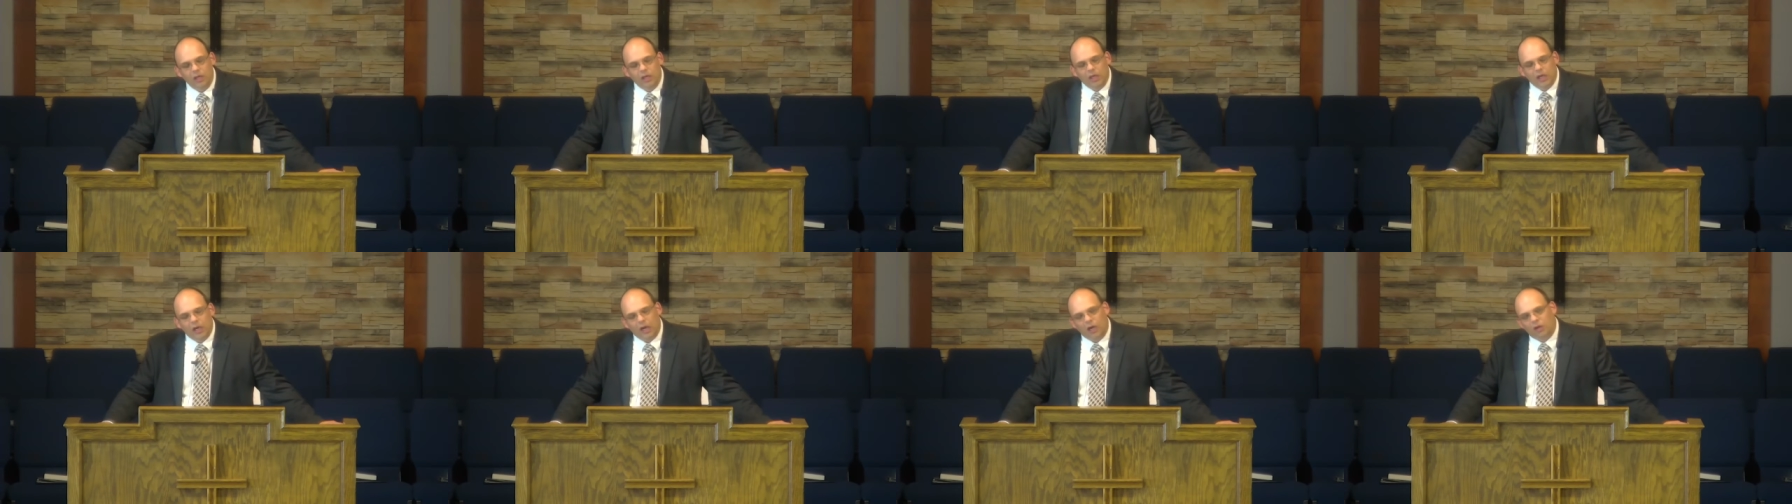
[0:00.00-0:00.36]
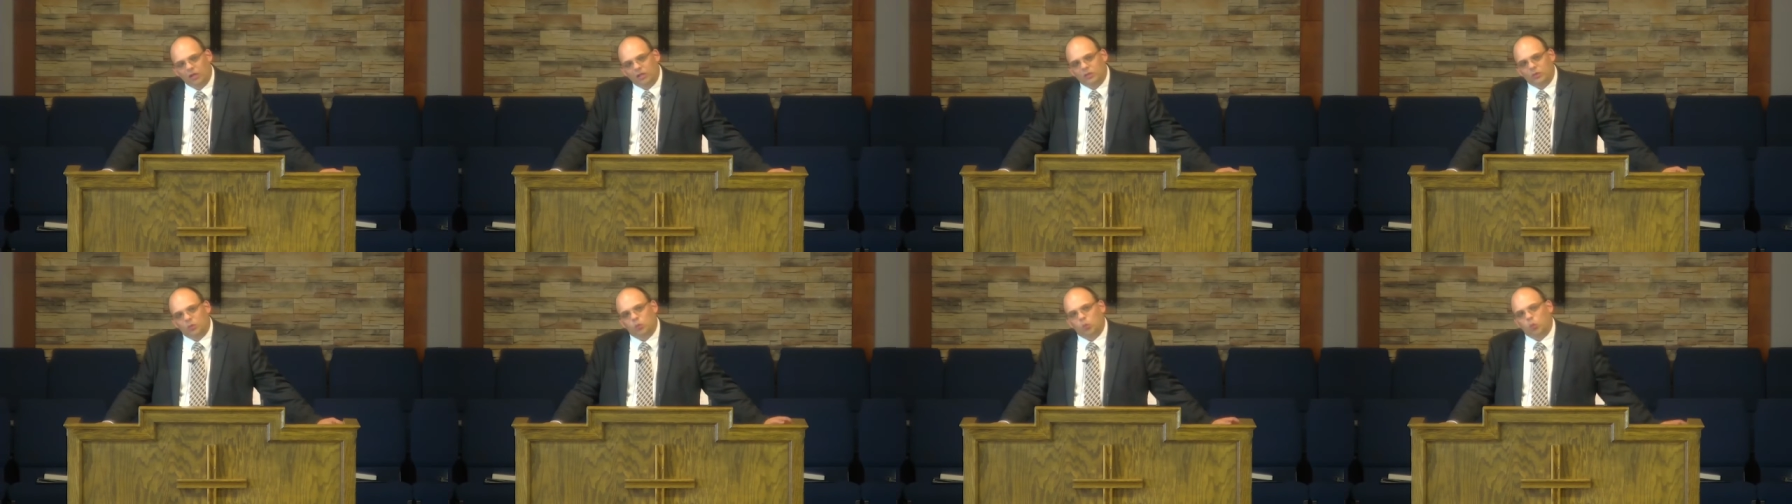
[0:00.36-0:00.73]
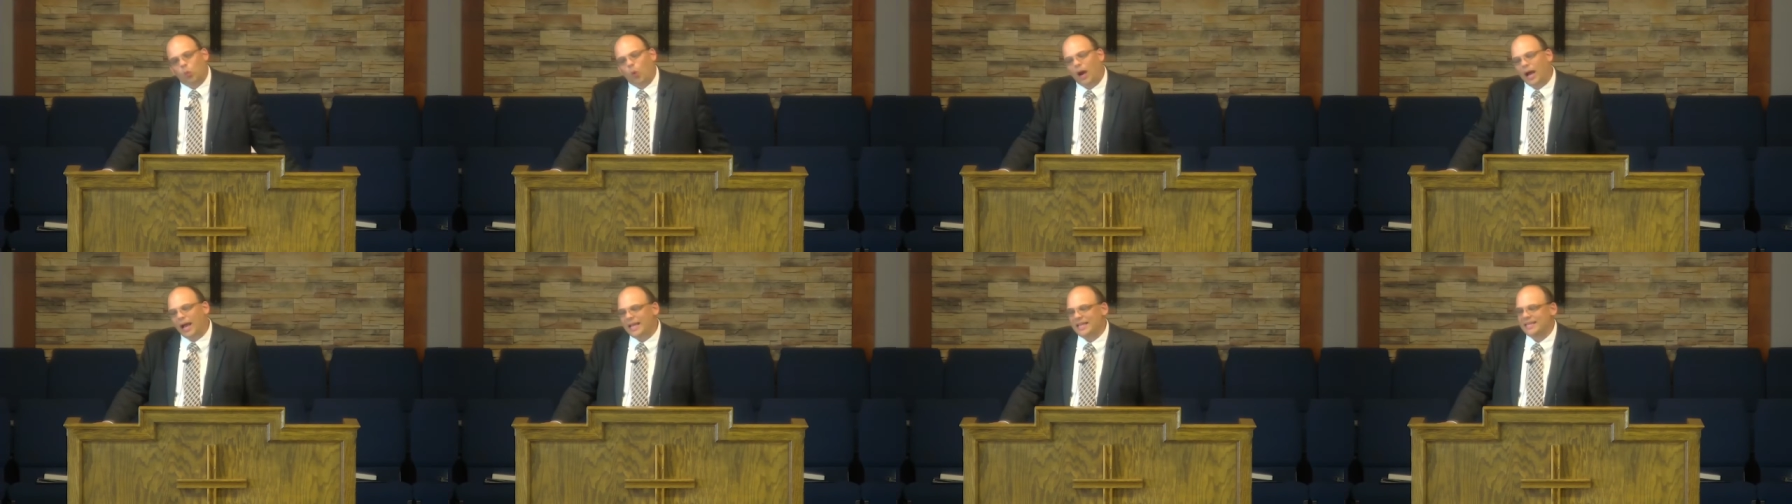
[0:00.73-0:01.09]
a
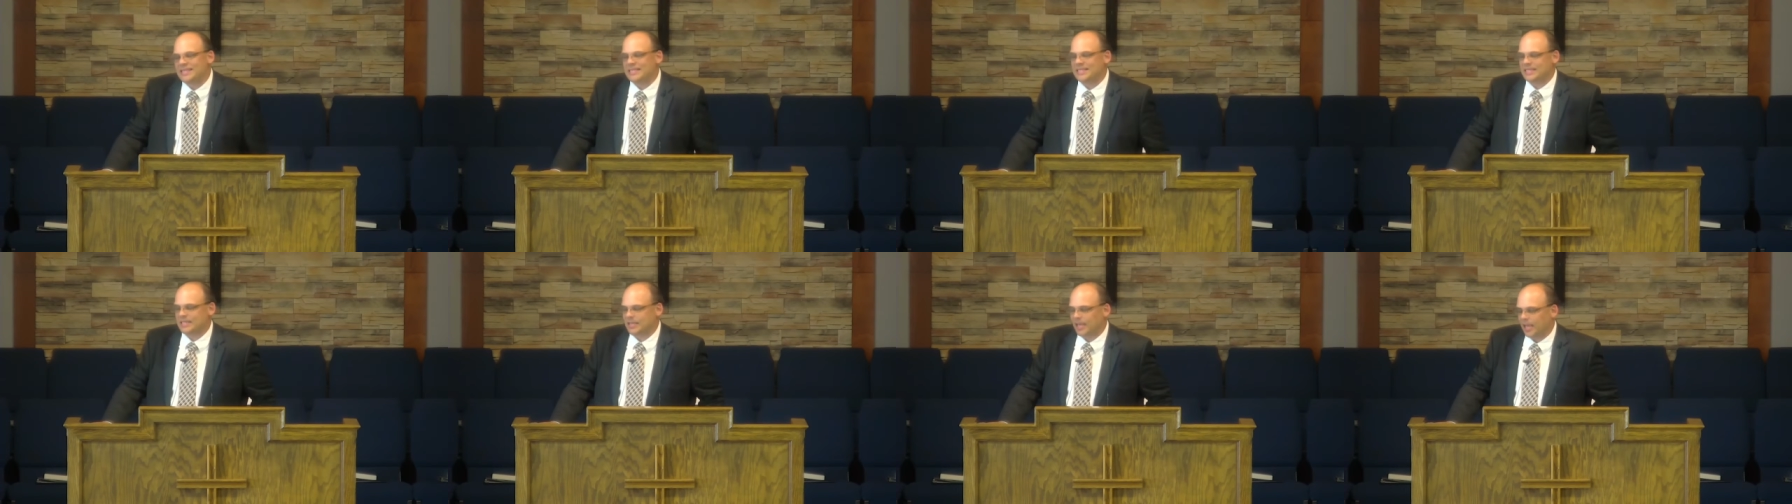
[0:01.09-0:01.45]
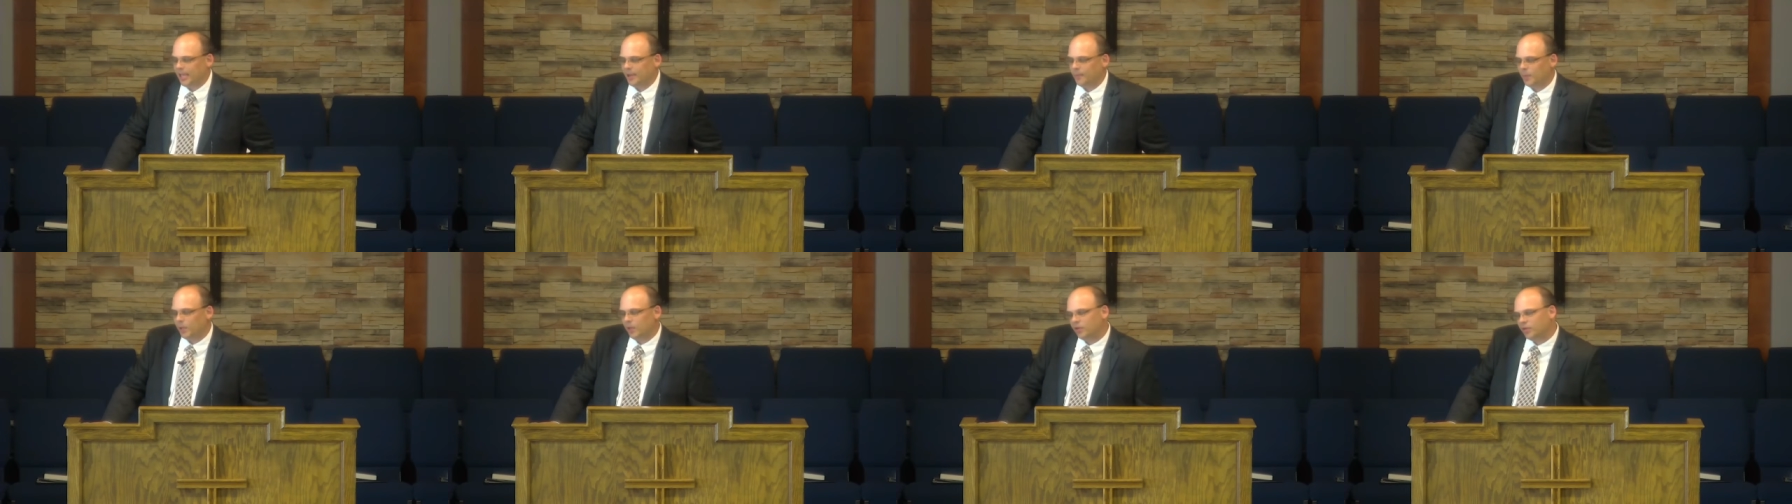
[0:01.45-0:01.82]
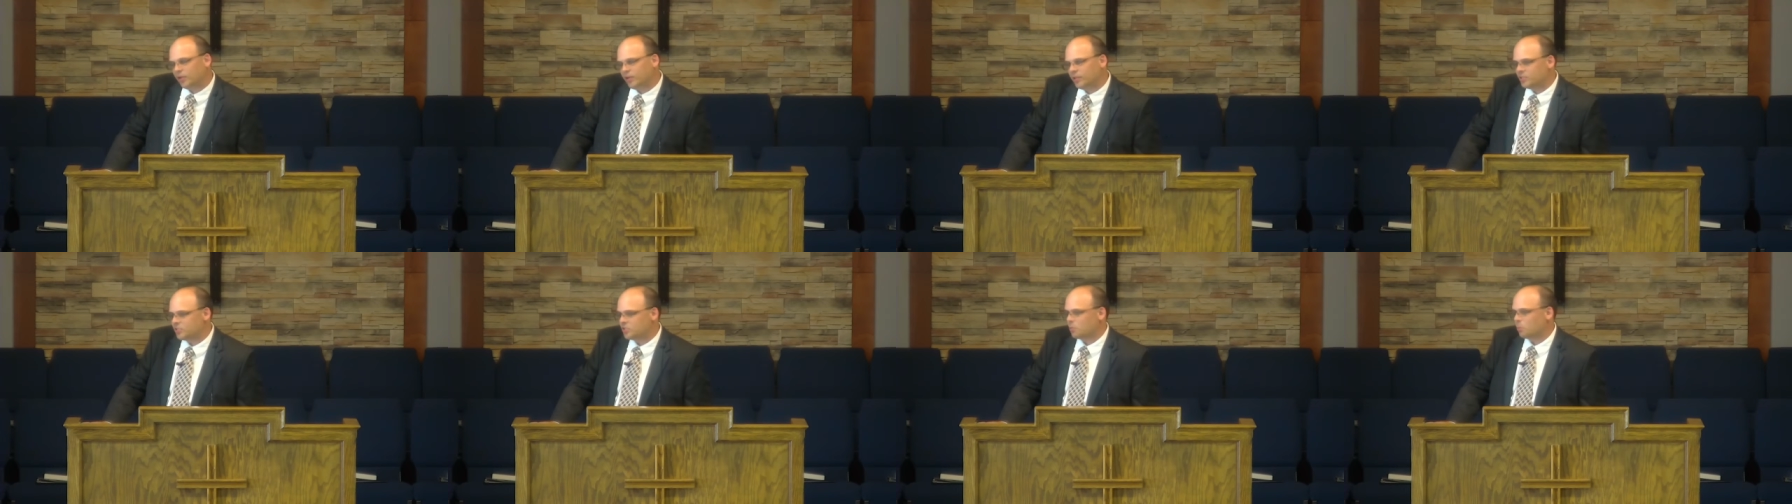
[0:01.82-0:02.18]
wise statement, it
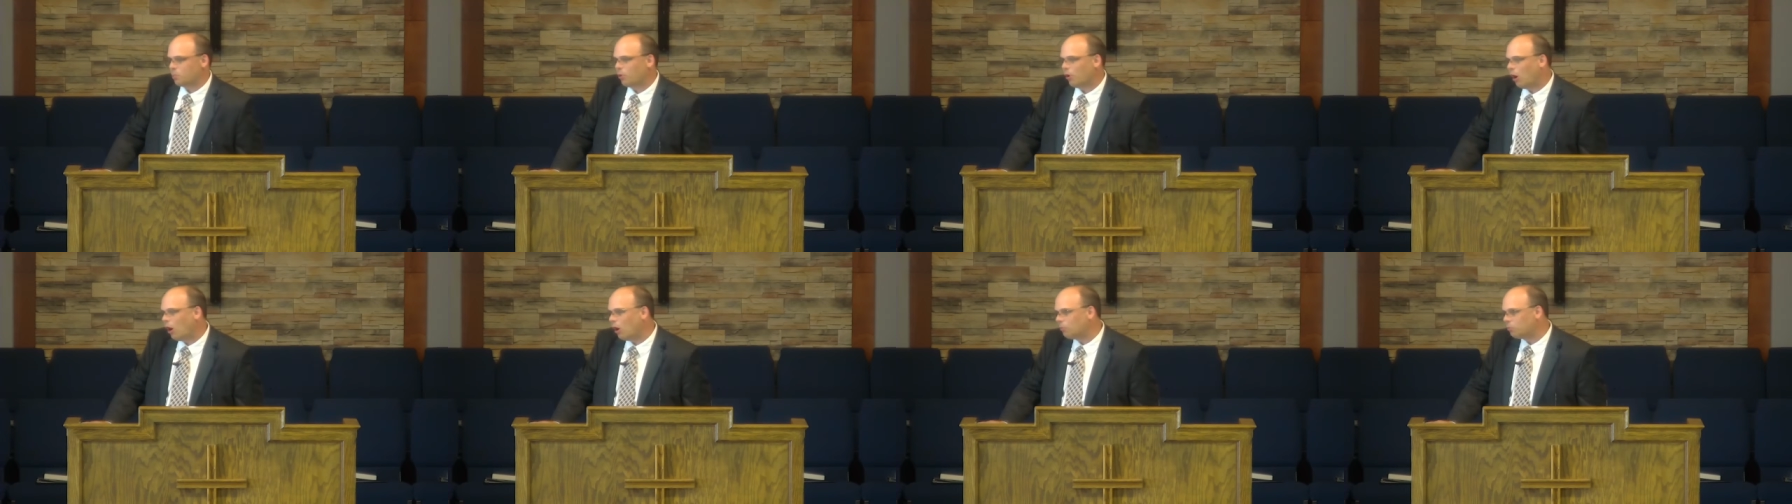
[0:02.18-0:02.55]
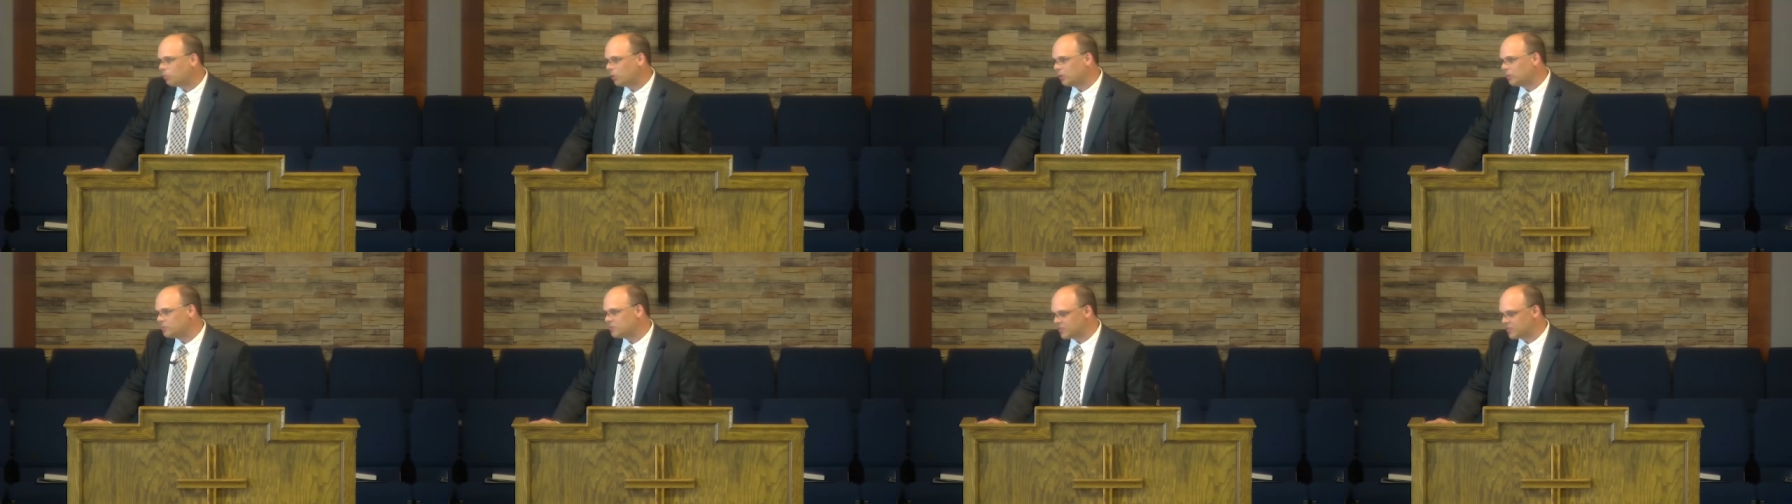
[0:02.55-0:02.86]
is a Proverbs